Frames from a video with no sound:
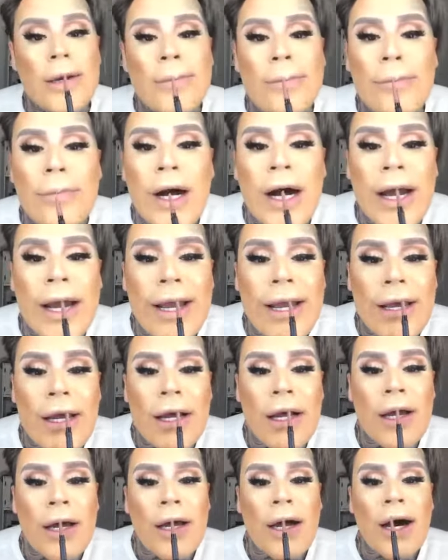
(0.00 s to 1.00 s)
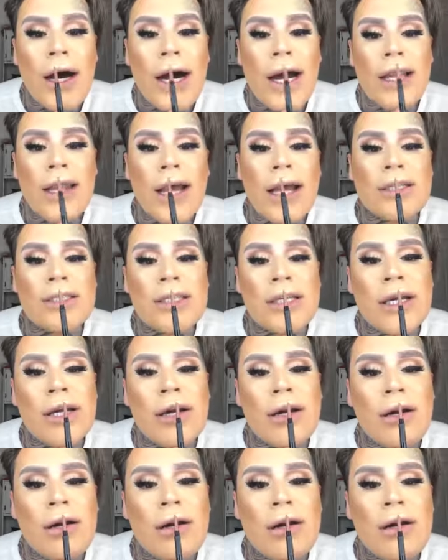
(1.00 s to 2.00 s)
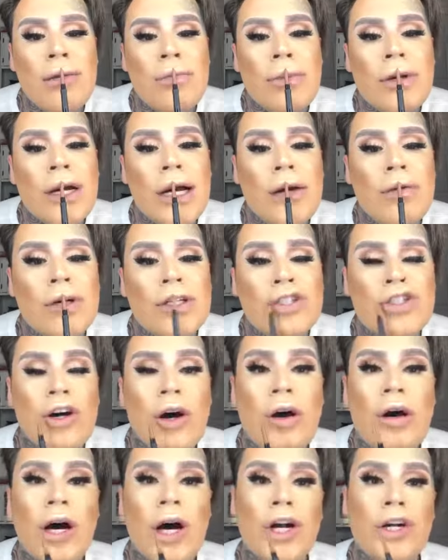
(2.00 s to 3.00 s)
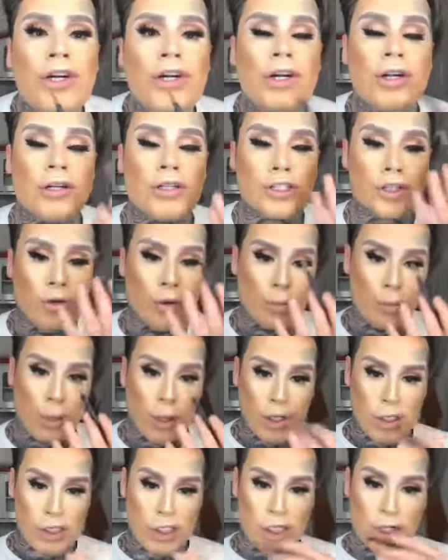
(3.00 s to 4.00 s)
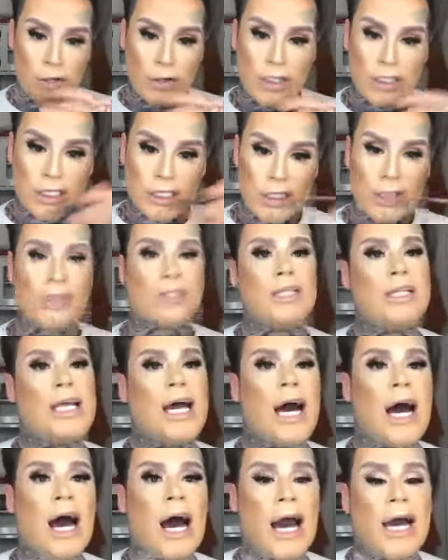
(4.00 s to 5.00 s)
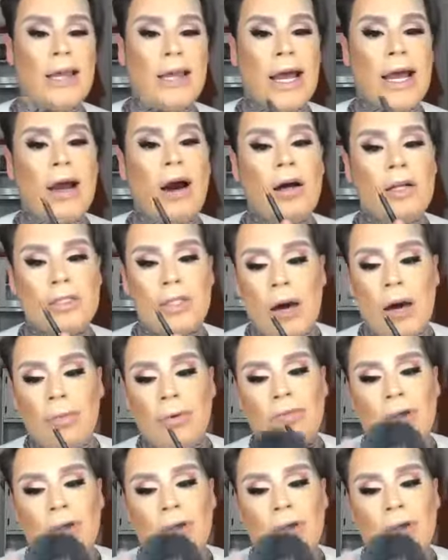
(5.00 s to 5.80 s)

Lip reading: my highlight's here, but I would draw under. So in person, you could still see that highlight on top